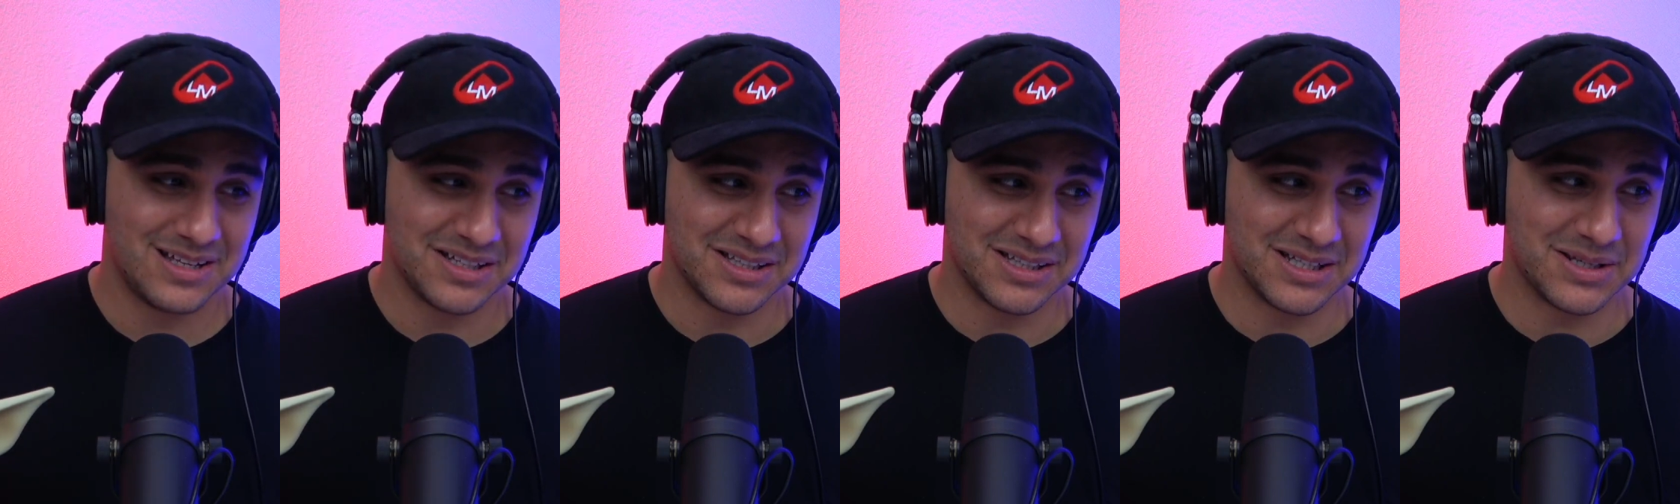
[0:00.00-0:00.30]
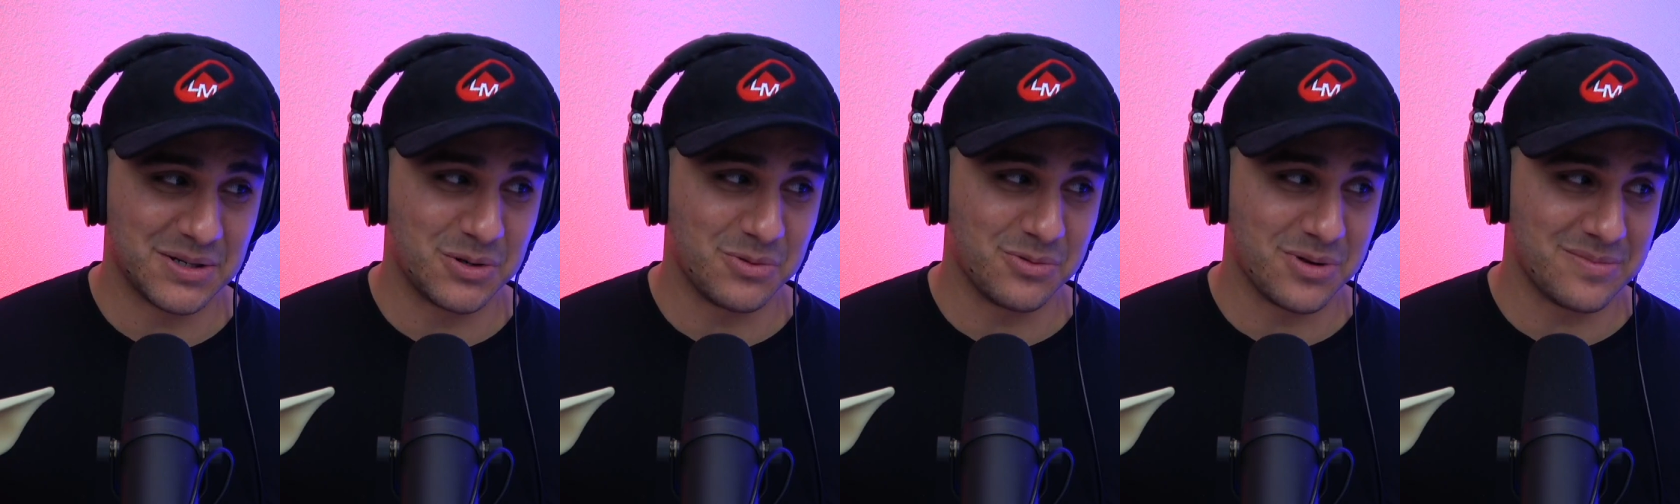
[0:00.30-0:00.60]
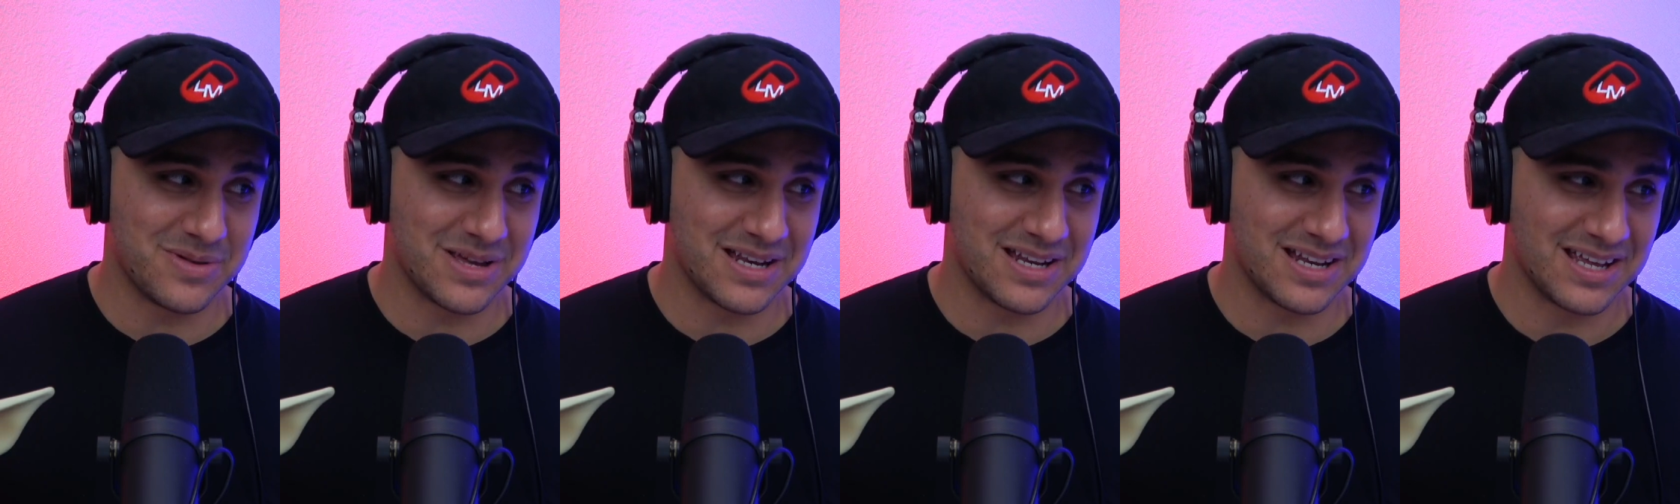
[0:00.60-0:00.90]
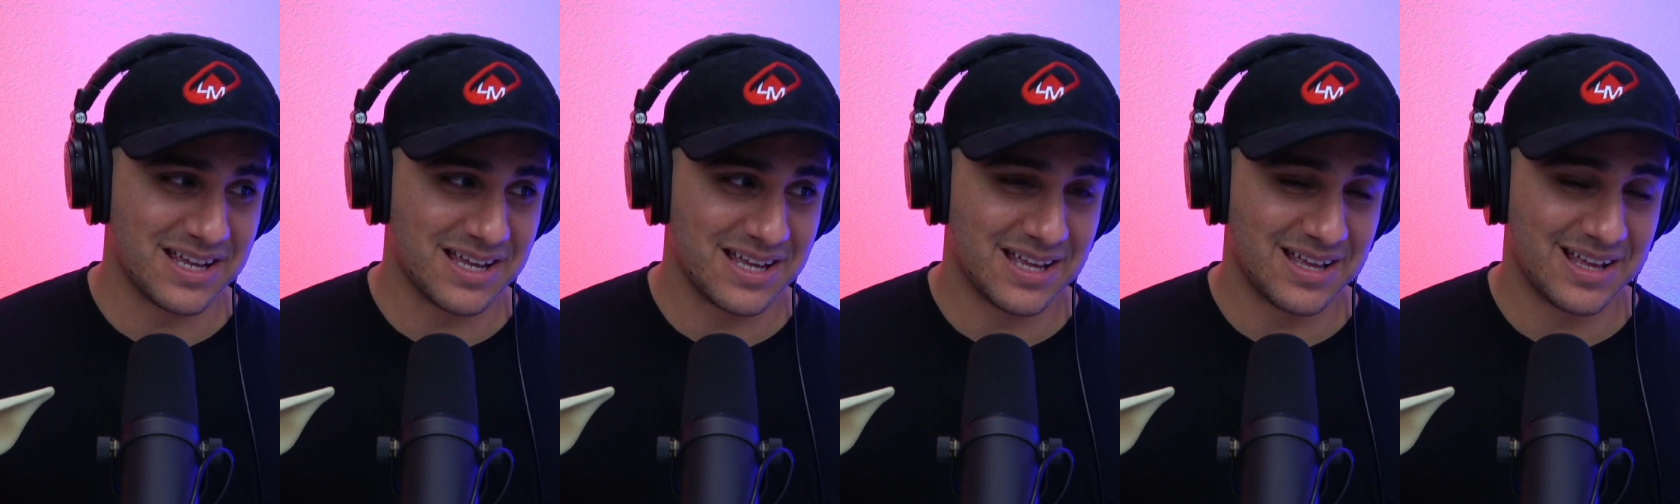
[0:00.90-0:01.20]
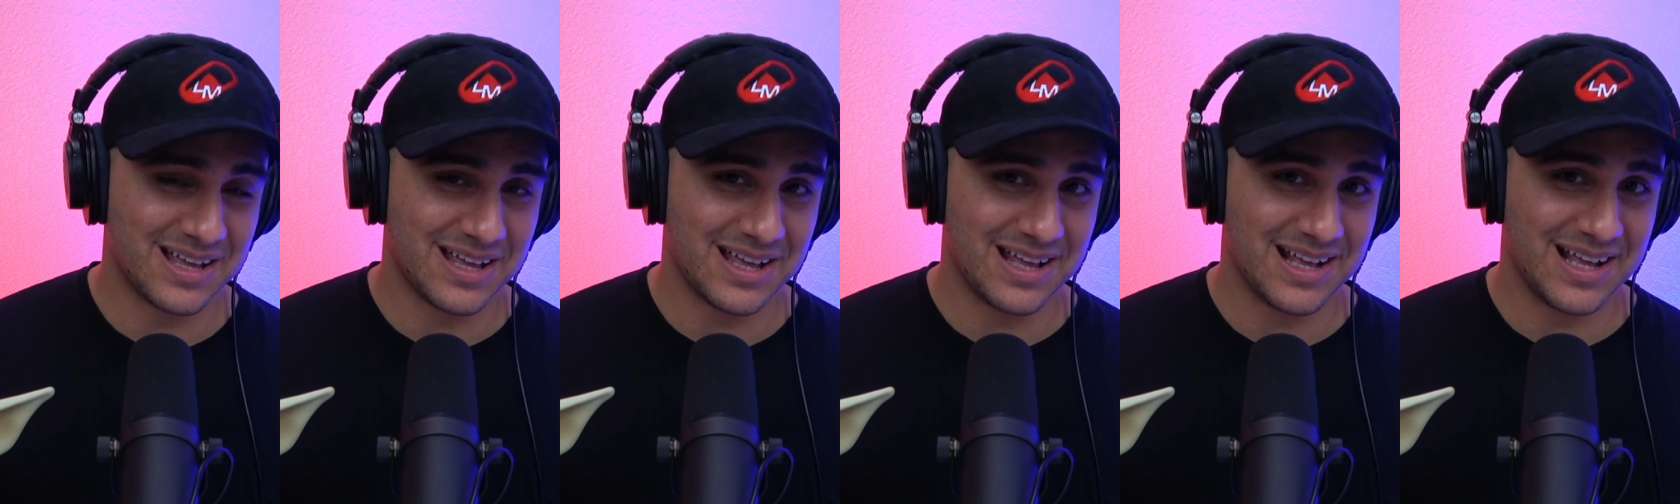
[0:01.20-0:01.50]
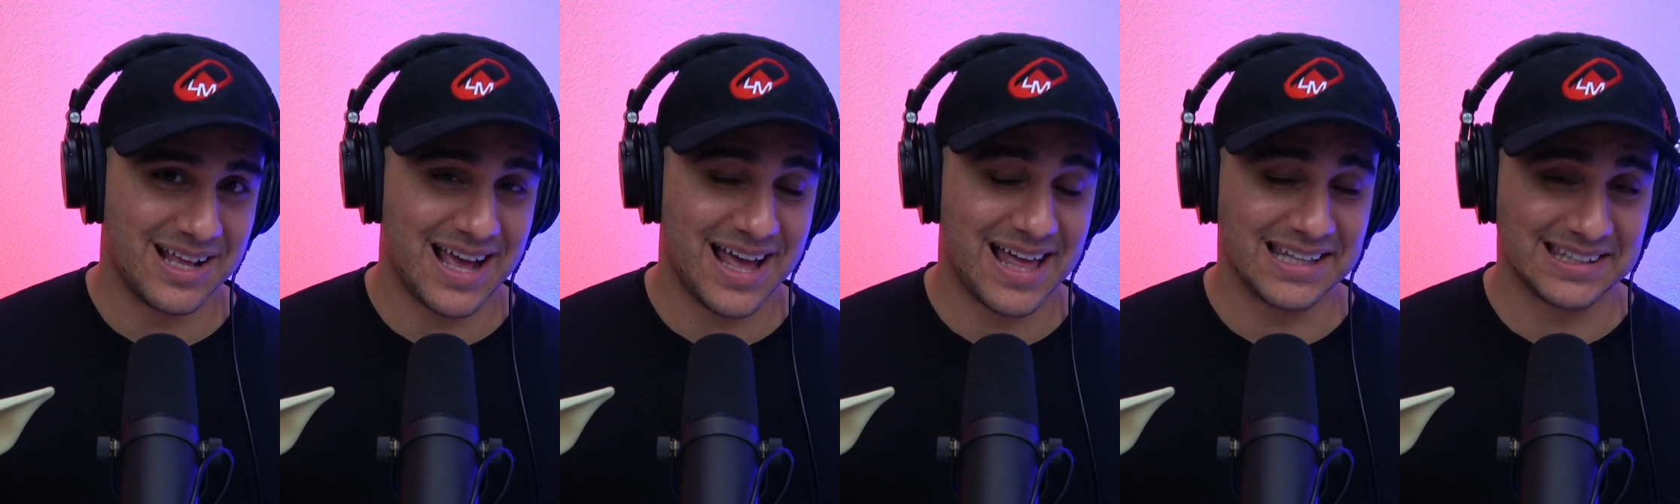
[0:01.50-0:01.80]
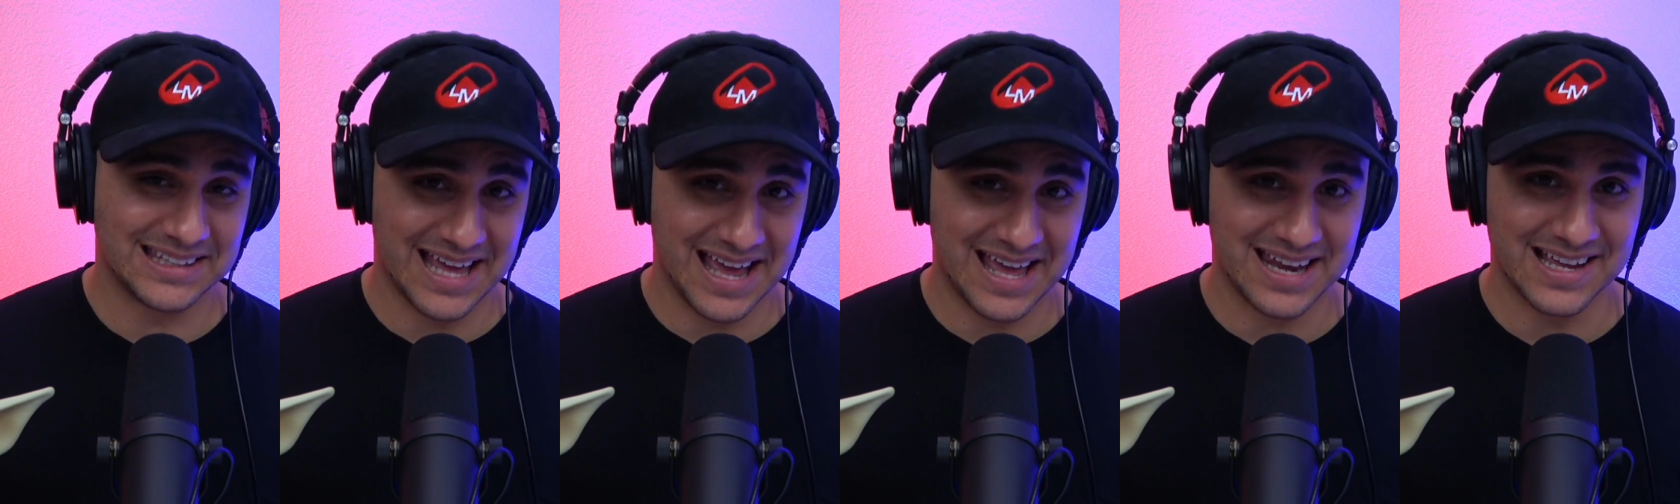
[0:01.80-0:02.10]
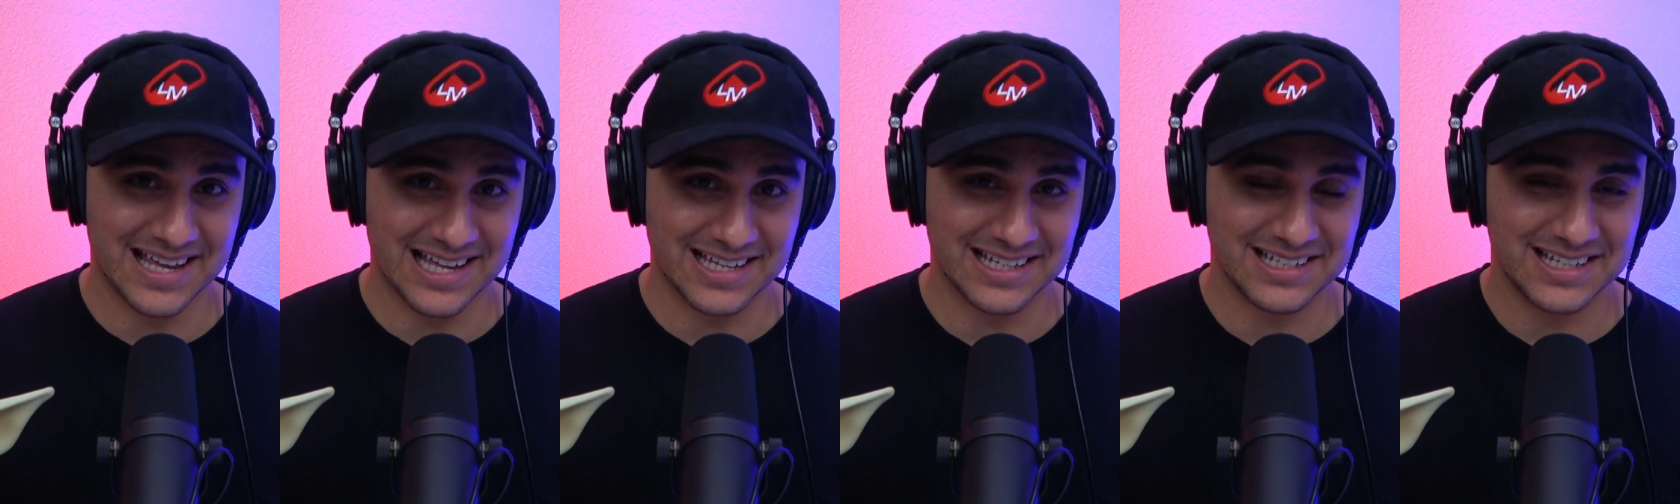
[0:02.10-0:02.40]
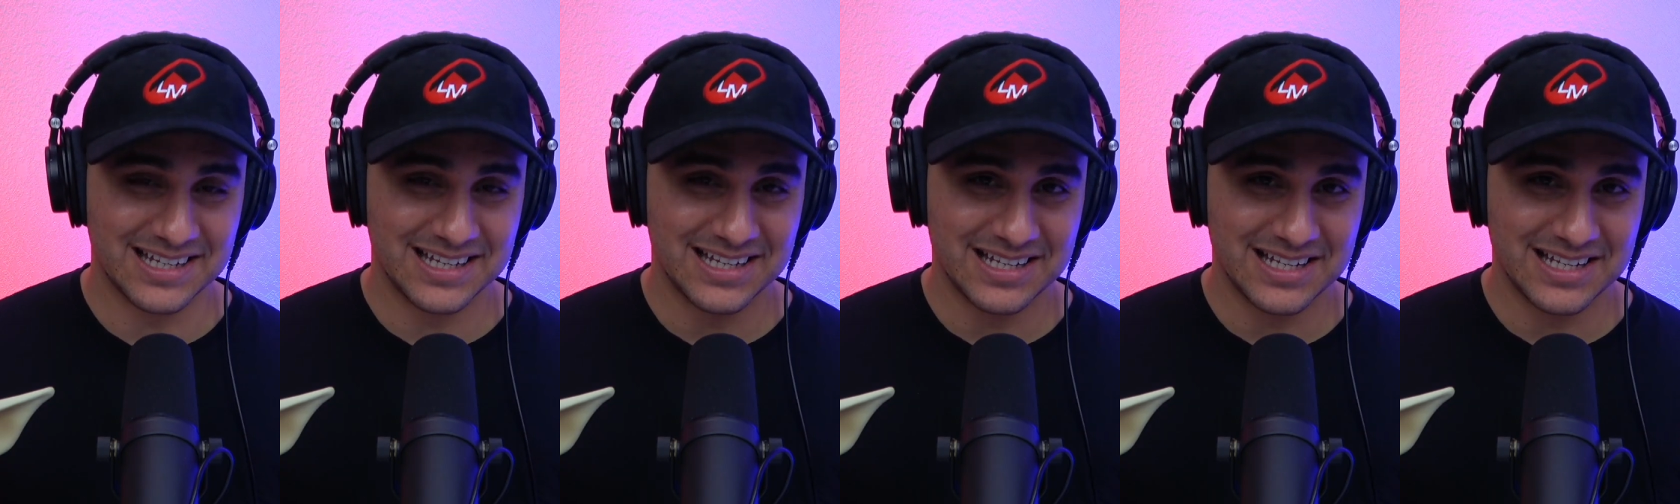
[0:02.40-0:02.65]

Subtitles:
Little Women Atlanta